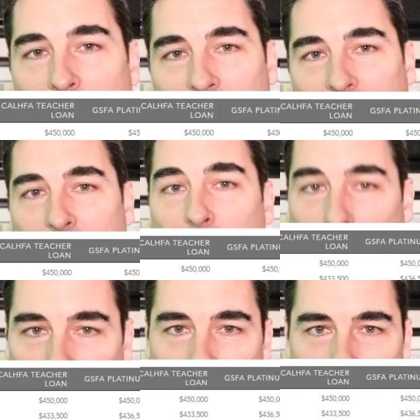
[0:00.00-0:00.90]
have any
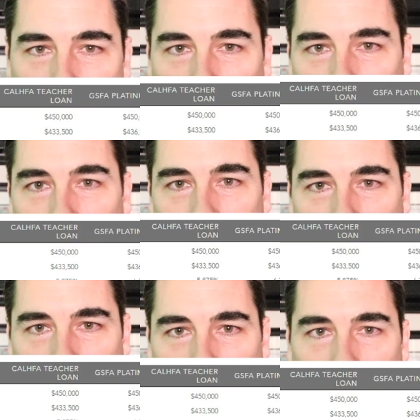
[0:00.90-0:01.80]
mortgage
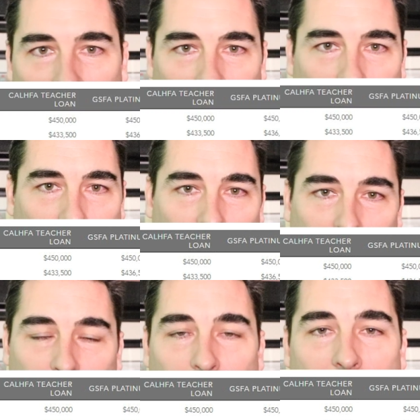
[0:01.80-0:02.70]
insurance. The
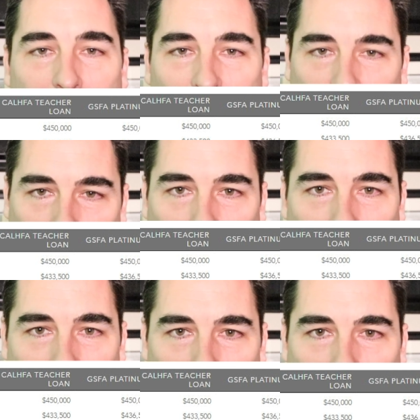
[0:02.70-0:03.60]
first three options do
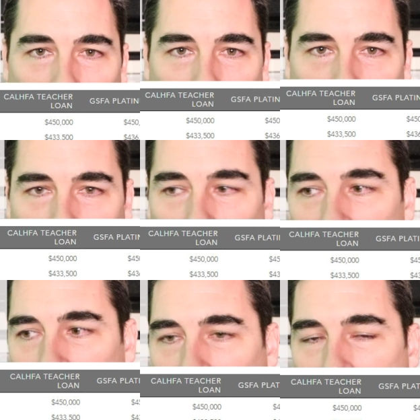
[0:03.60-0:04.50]
have mortgage
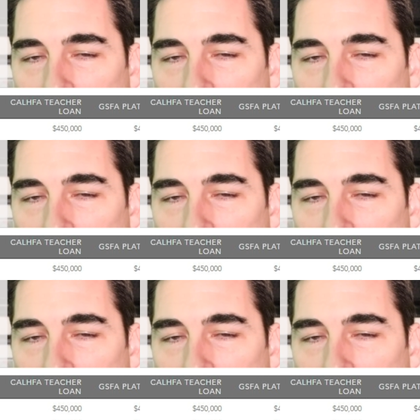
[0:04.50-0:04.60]
insurance,